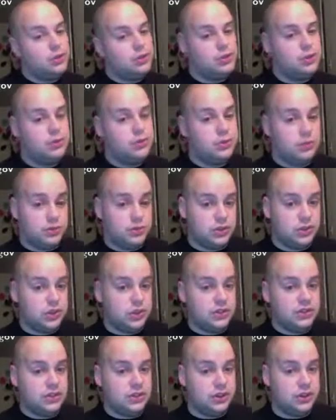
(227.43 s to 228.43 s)
2
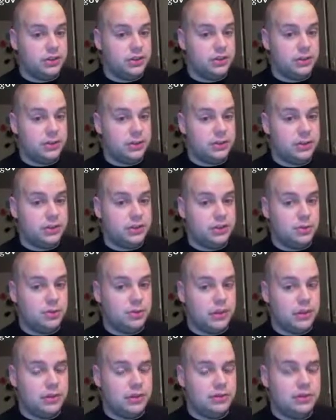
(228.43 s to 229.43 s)
songs that are in the public
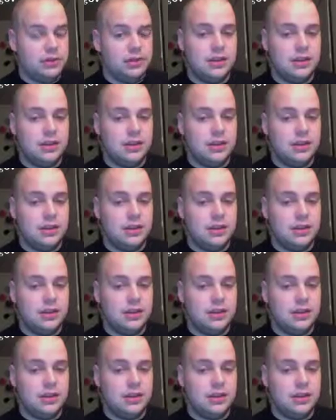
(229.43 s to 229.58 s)
domain,